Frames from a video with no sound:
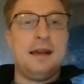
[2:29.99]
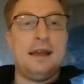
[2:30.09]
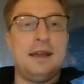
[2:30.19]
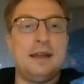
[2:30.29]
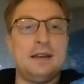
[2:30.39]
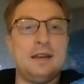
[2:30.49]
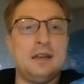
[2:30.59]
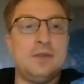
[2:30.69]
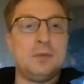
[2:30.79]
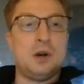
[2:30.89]
and
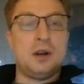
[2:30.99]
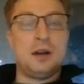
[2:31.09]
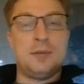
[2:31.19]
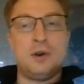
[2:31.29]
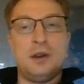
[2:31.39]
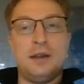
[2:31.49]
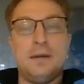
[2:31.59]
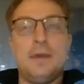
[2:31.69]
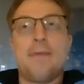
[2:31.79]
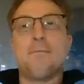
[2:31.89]
David Montgomery,
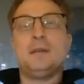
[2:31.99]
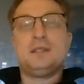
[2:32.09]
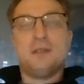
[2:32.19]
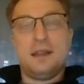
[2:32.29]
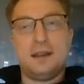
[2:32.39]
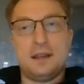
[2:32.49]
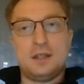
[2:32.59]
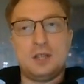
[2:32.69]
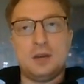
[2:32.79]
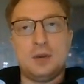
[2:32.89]
much like Nick
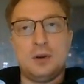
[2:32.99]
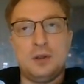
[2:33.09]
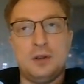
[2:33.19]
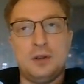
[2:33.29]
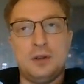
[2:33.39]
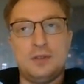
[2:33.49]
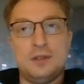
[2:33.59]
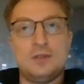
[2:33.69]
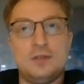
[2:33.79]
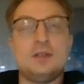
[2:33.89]
Chubb earlier in the
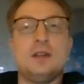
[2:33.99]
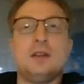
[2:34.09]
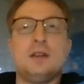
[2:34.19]
season,